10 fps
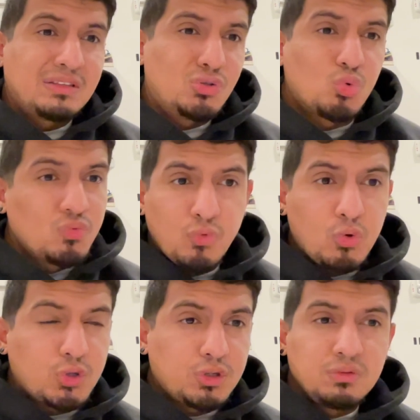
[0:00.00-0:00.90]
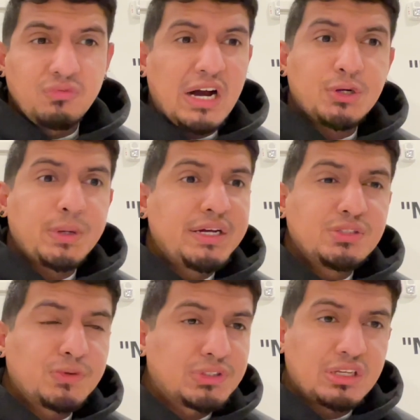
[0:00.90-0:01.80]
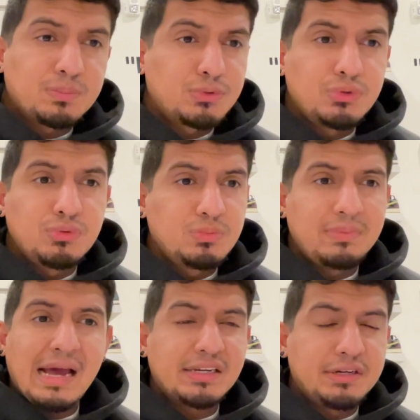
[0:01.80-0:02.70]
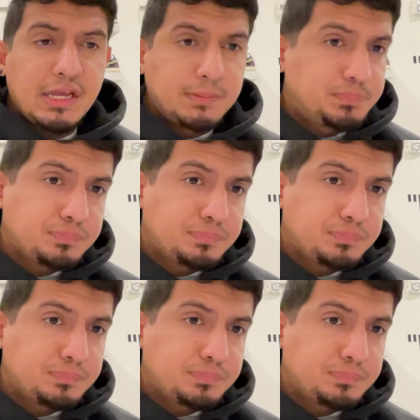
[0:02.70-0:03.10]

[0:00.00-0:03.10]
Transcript: Jordan 4 Fire Reds, for example, back in the day,